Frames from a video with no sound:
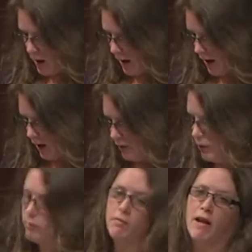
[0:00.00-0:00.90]
and
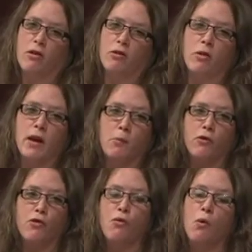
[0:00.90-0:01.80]
that's also the name of
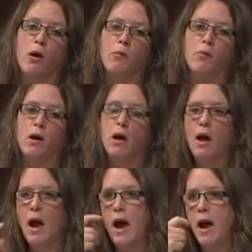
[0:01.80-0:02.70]
a form,
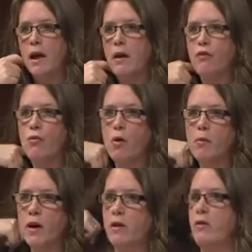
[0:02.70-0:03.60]
and a form
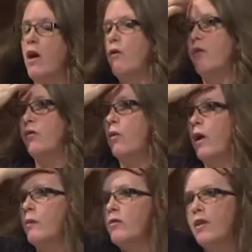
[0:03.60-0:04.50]
that itself is
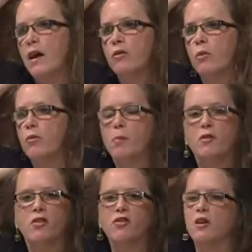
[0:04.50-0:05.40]
quite obsessed with
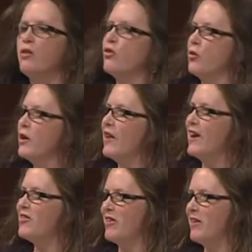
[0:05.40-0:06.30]
repetition and
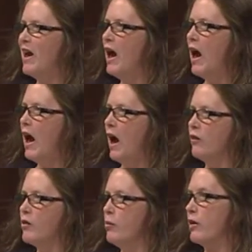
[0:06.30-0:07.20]
circulation,
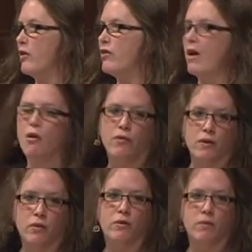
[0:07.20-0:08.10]
as the book itself
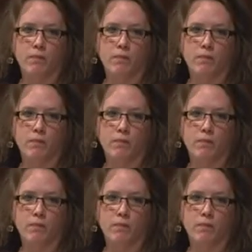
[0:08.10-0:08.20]
is.